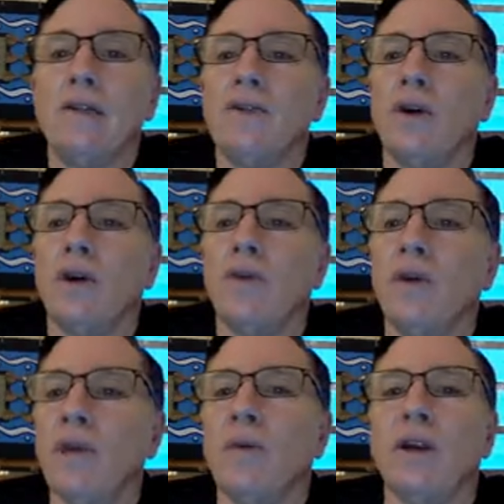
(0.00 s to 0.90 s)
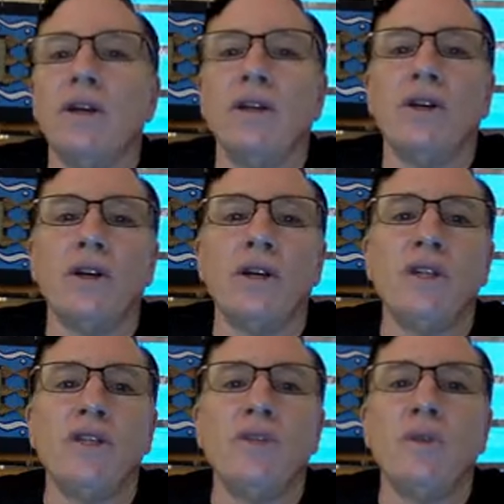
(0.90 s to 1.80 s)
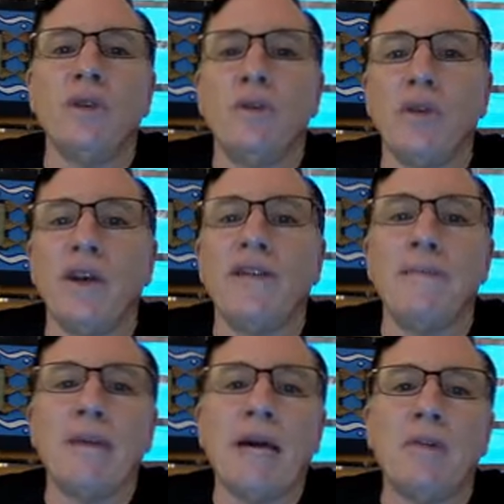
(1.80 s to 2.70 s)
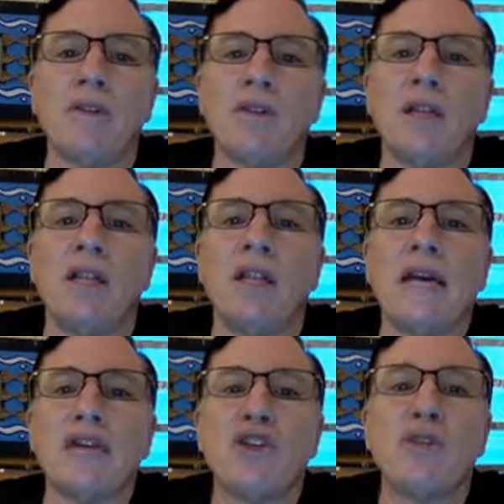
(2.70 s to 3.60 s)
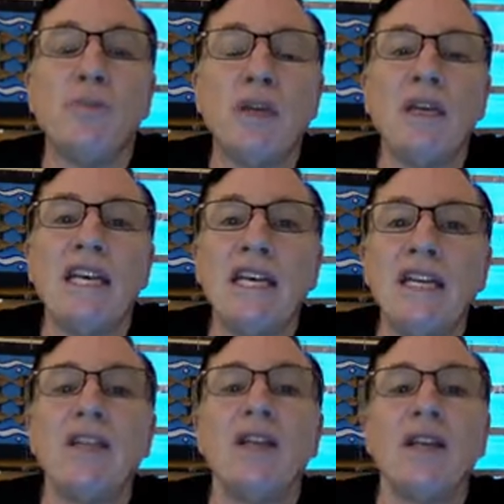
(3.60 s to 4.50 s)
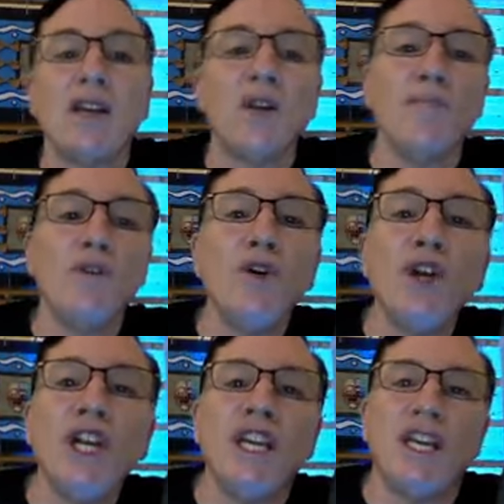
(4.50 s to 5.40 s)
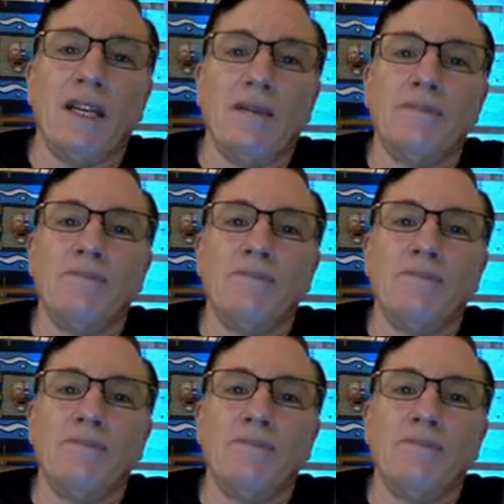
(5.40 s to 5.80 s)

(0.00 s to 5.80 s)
So I really want to encourage you, when you think of Bible study, that should be in community.